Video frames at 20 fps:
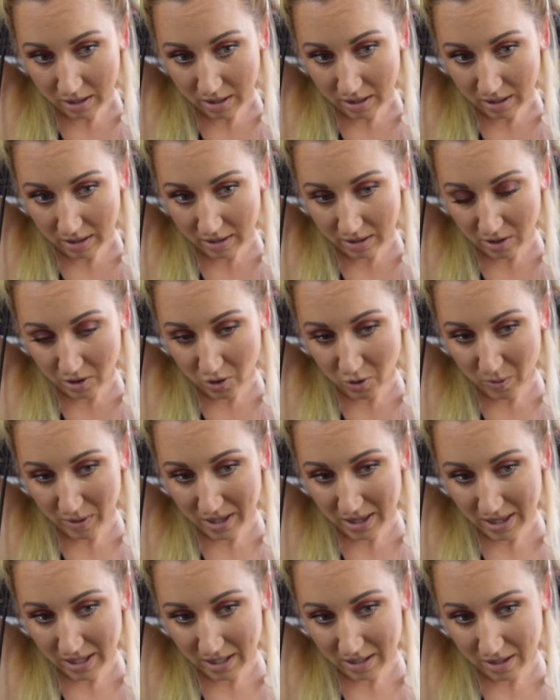A little
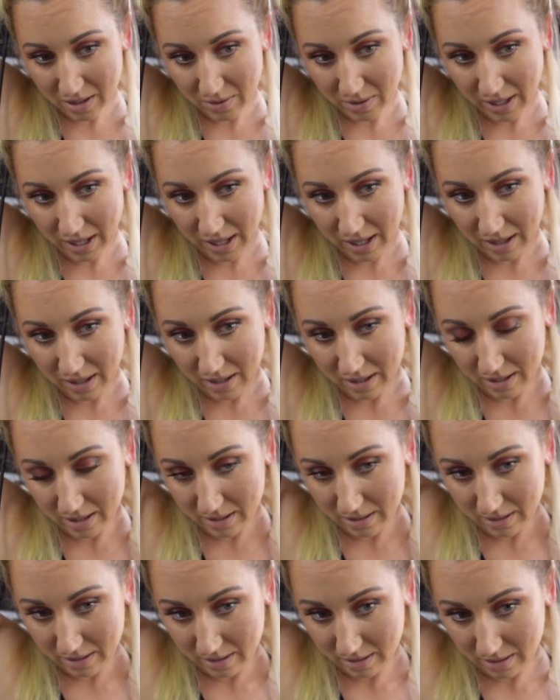twisting is okay
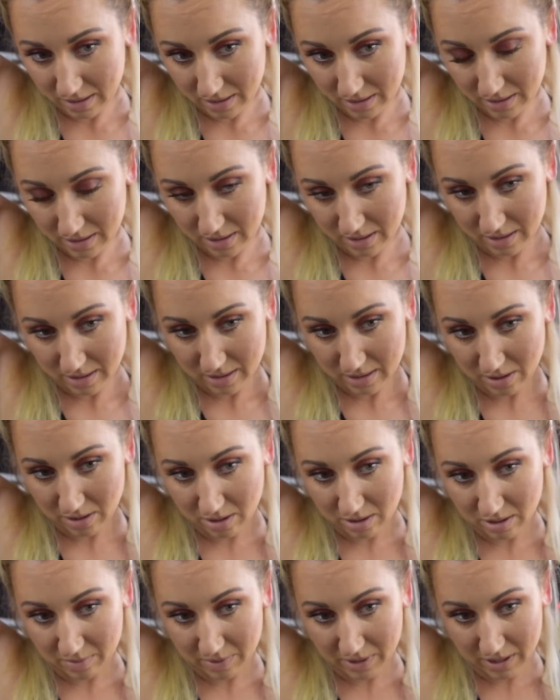because it's
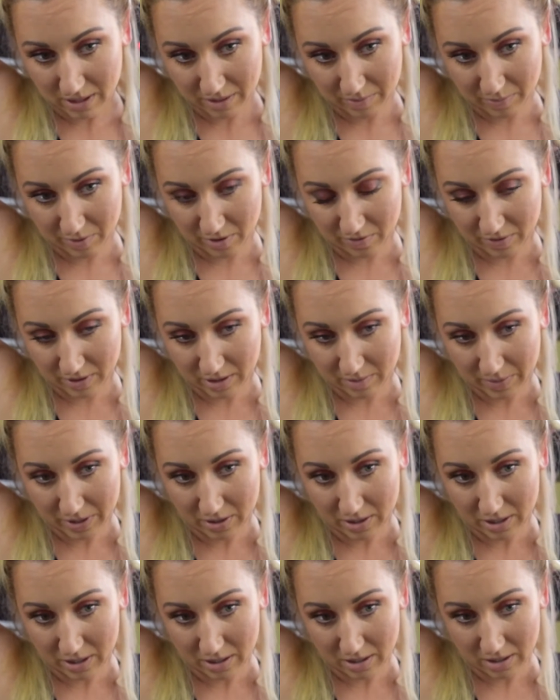hard to be like perfect
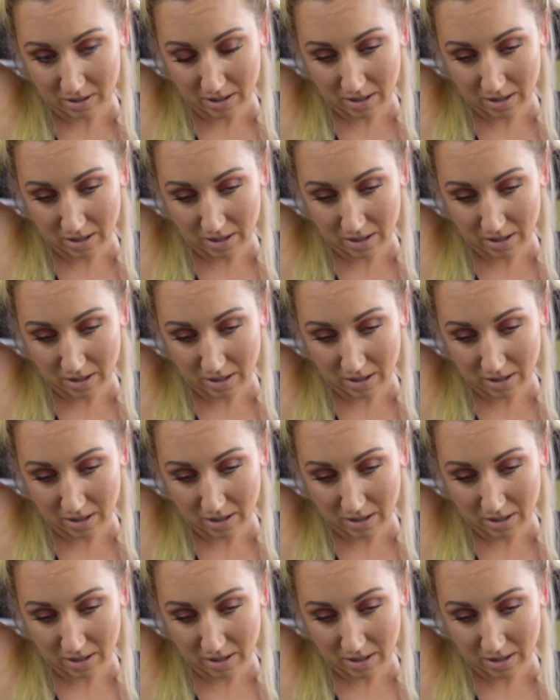about it,